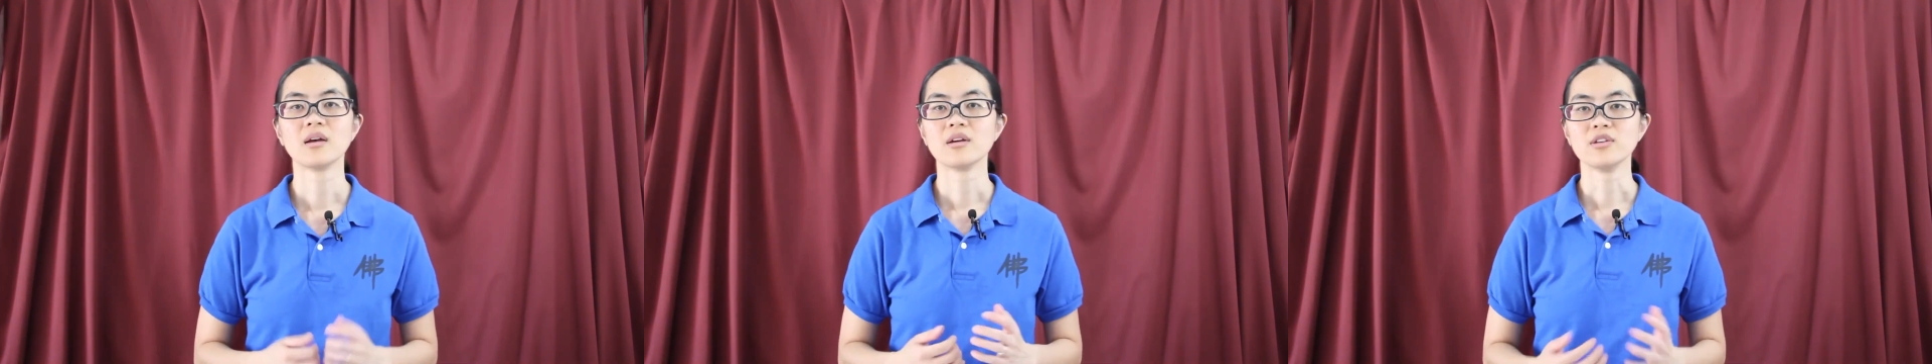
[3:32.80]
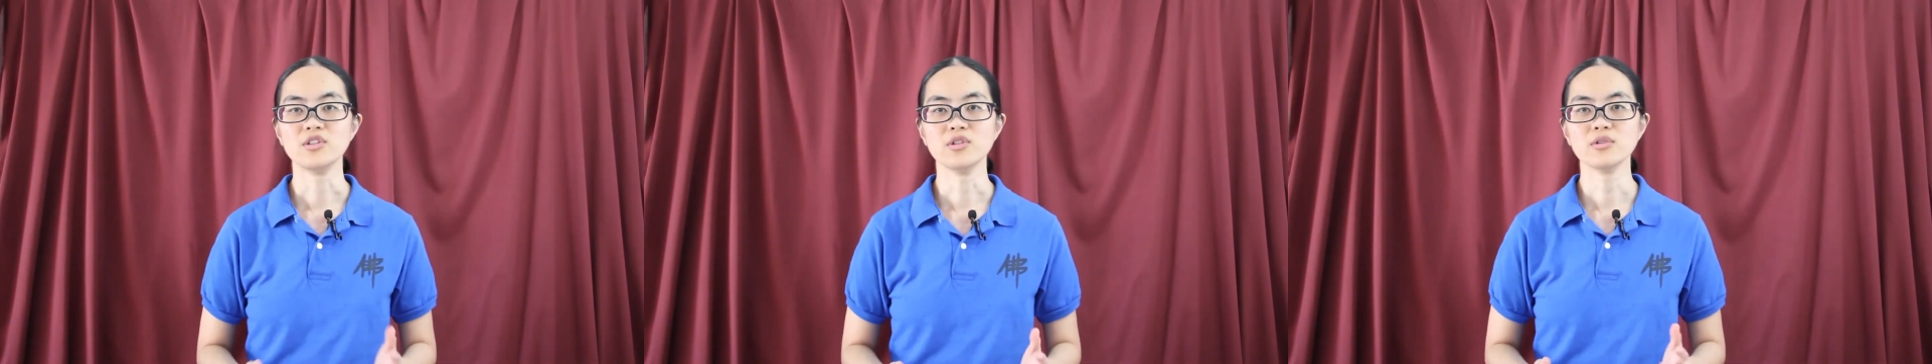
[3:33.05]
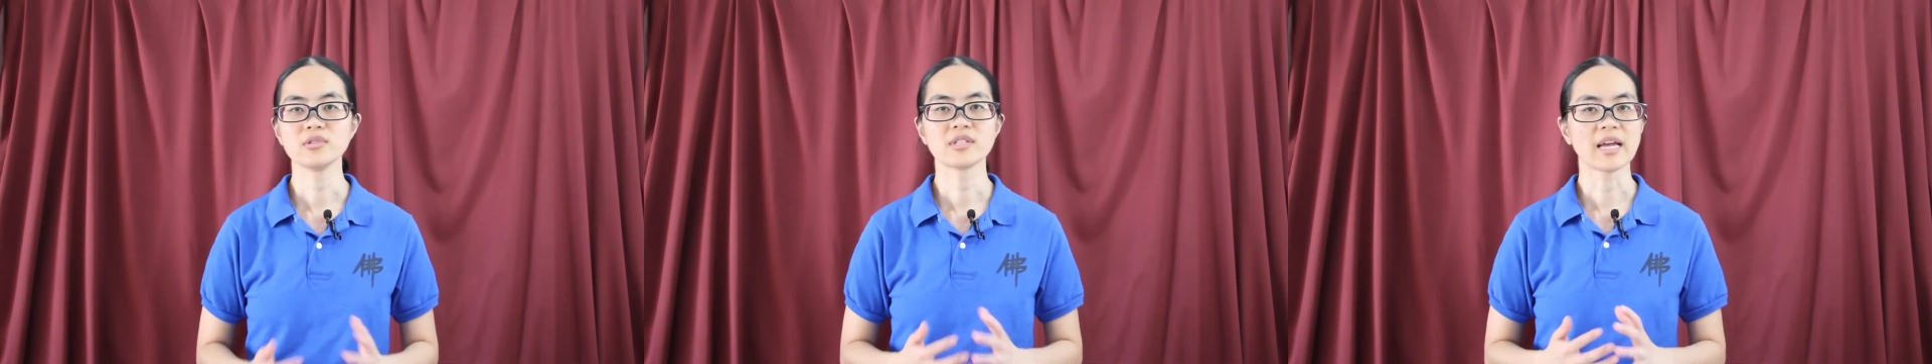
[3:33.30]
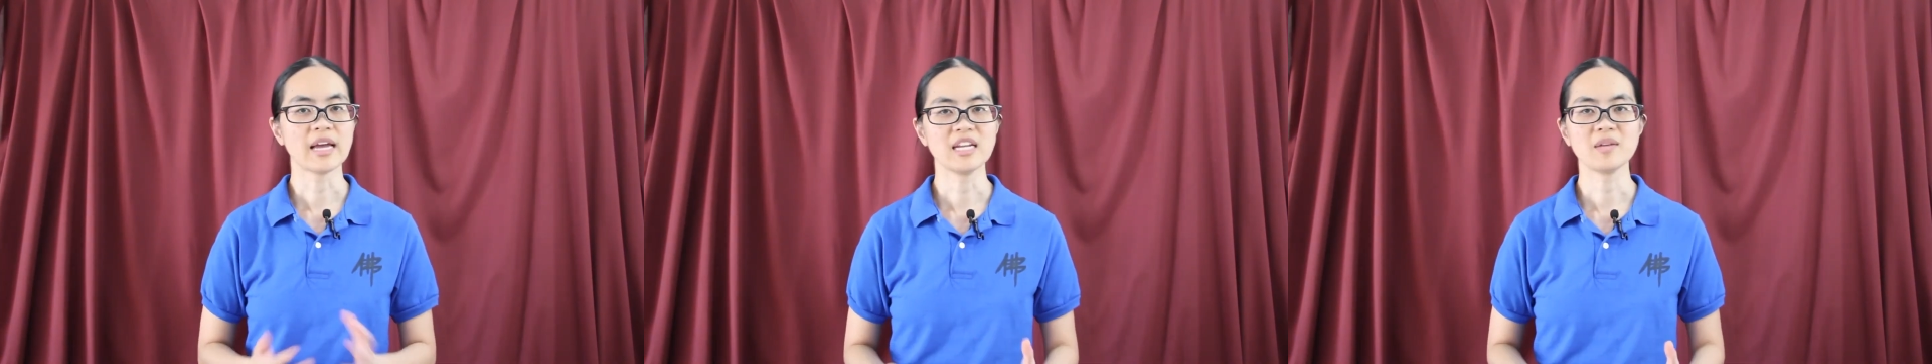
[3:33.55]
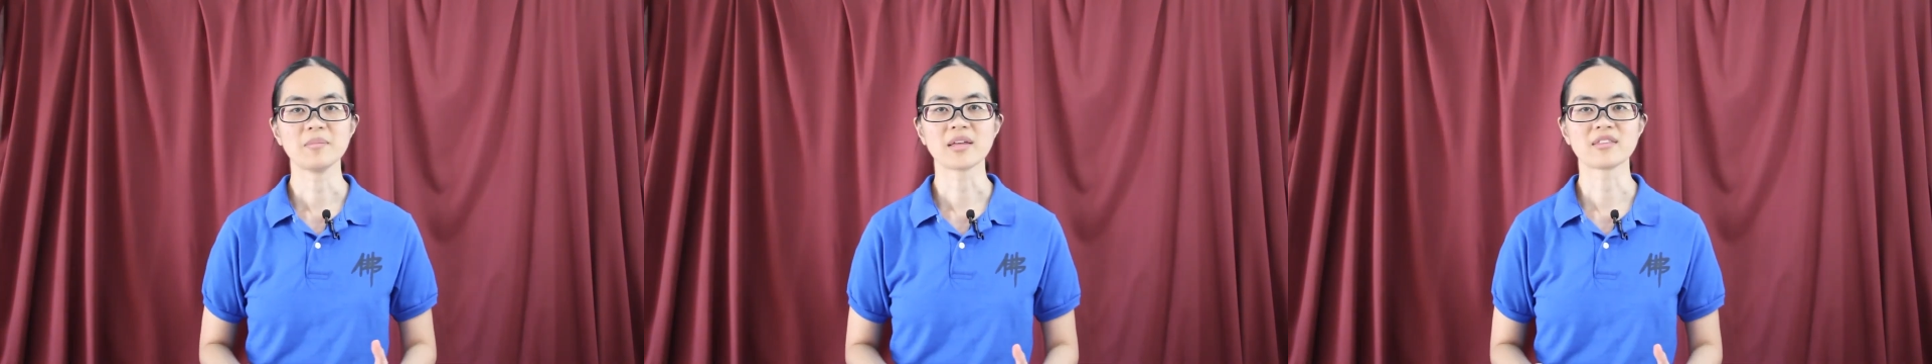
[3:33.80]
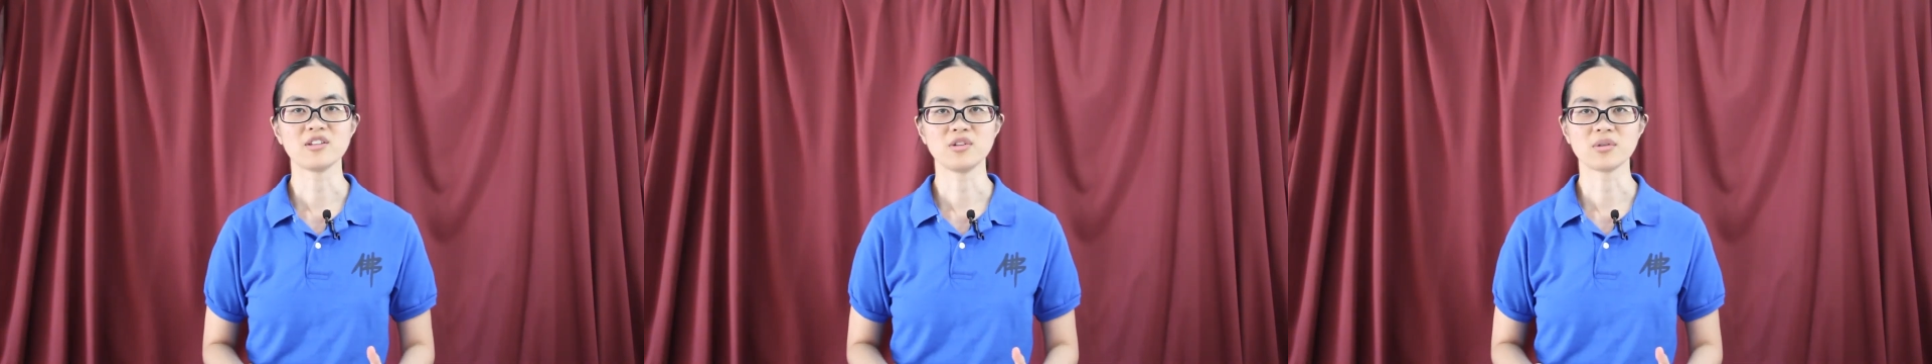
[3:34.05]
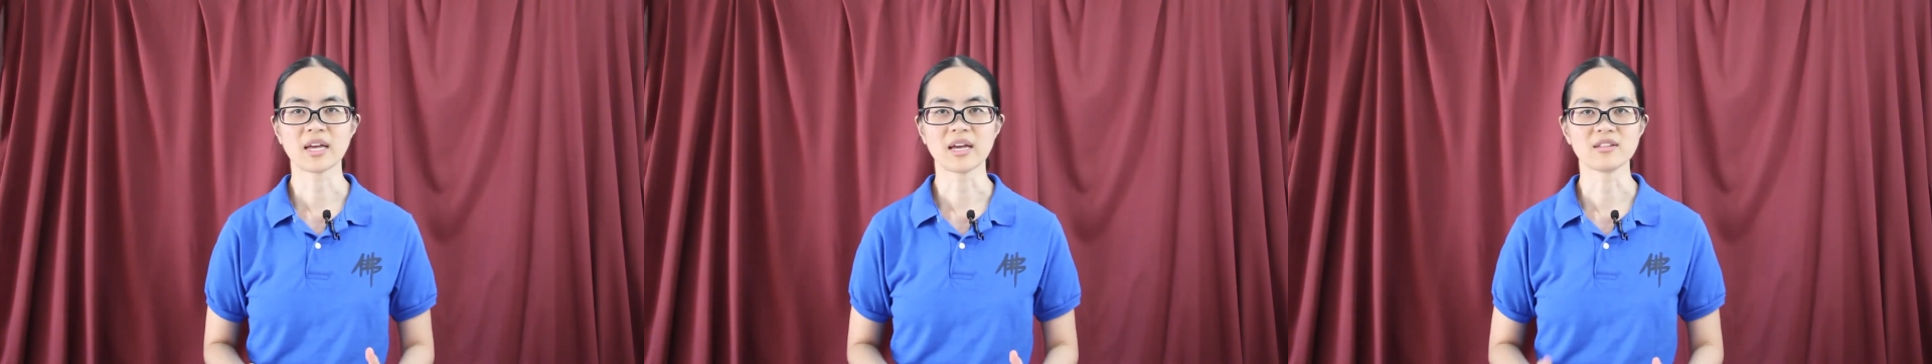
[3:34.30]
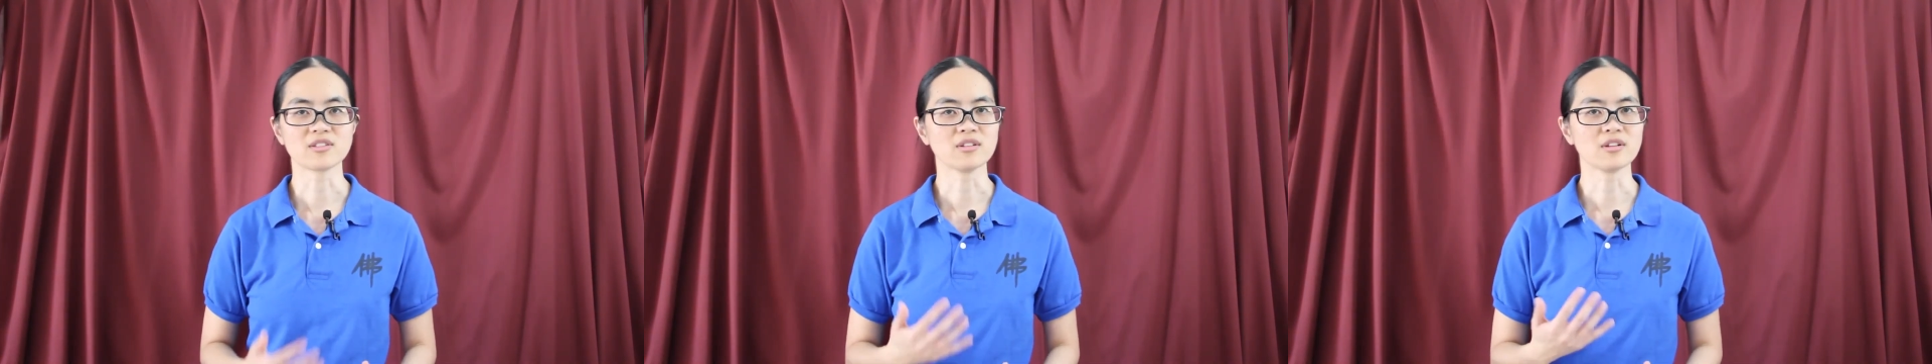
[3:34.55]
Use any method you
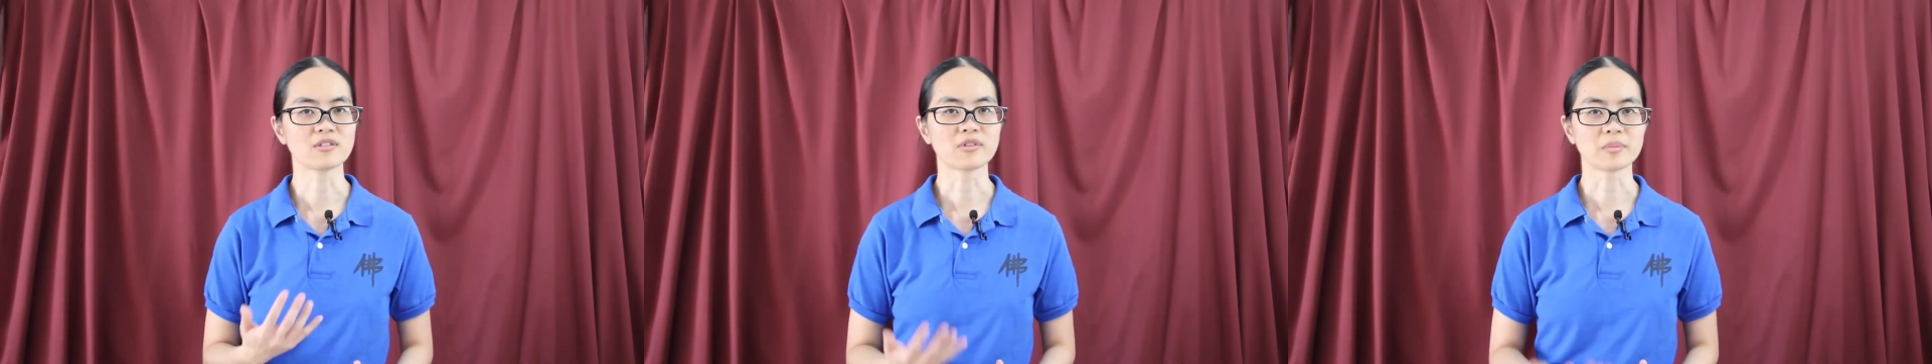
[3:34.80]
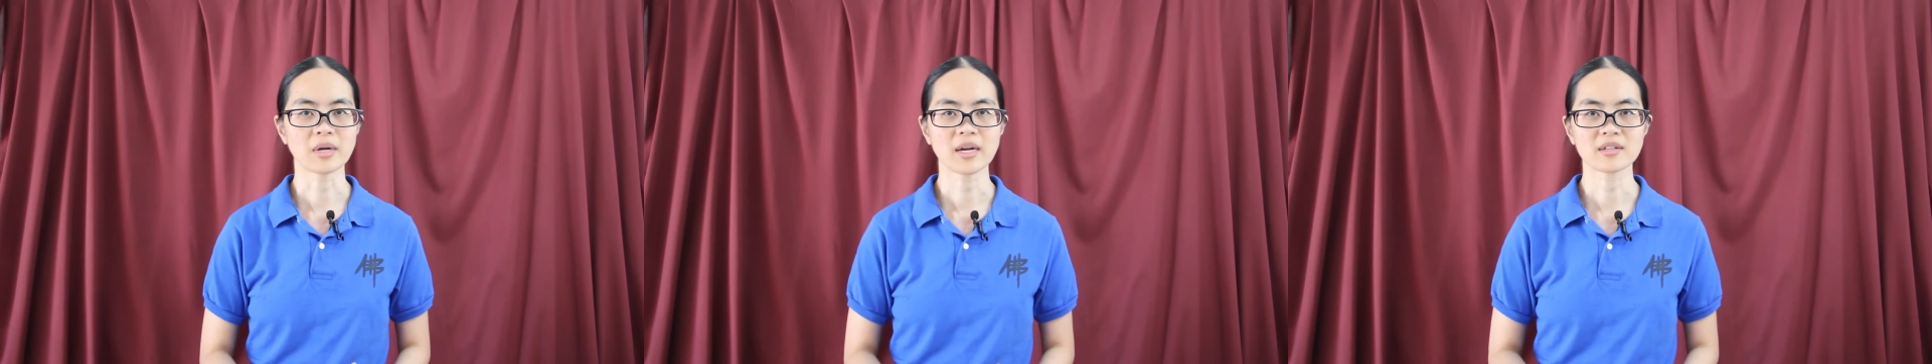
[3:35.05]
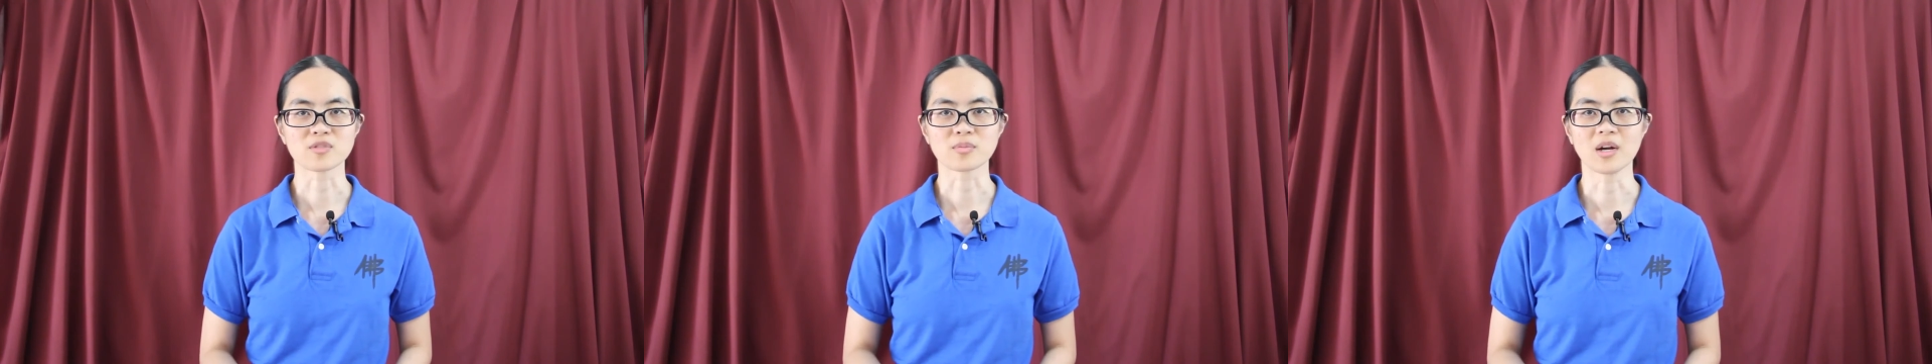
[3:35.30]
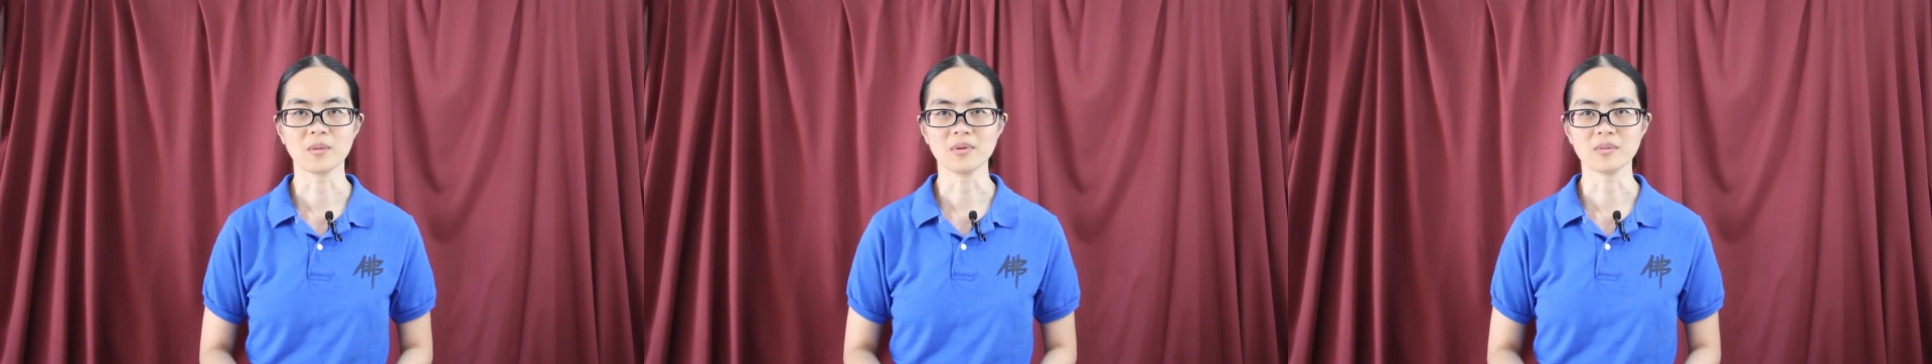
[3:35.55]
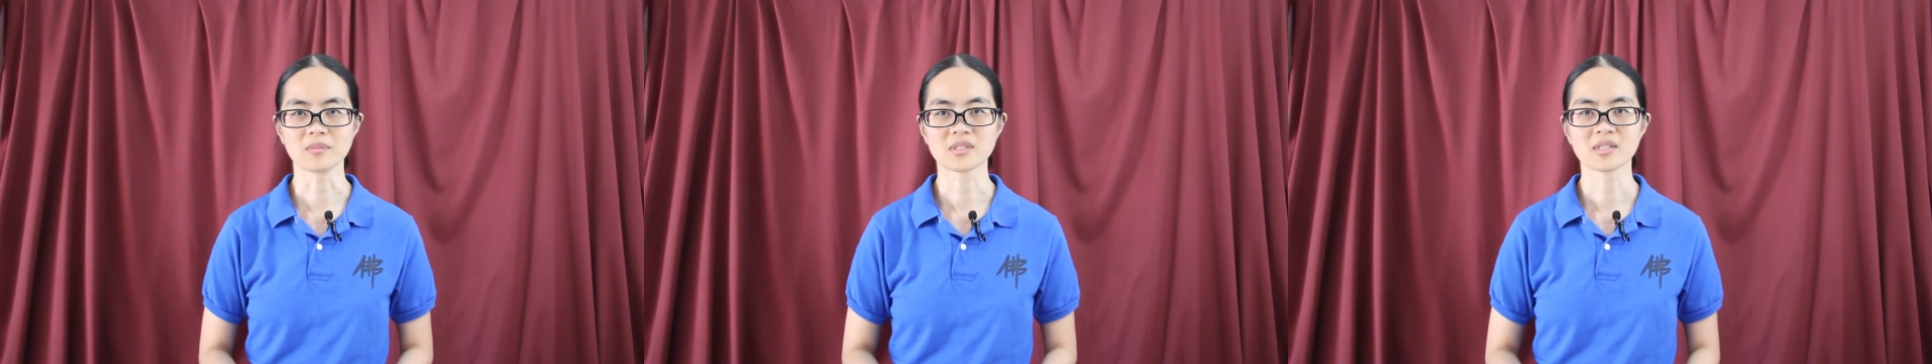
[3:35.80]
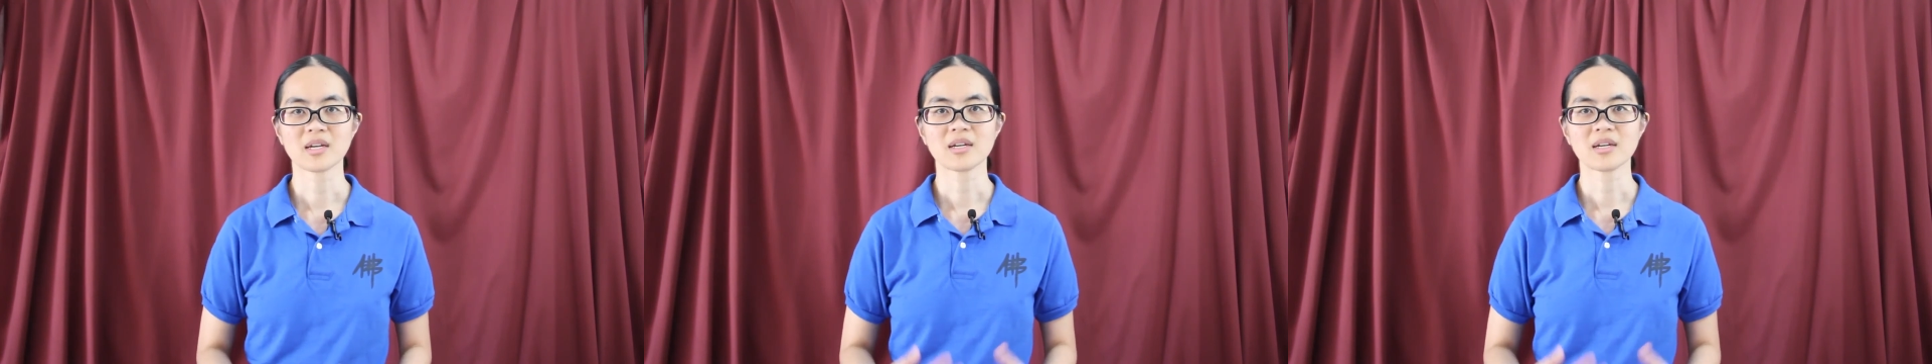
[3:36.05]
can to look for practice problems,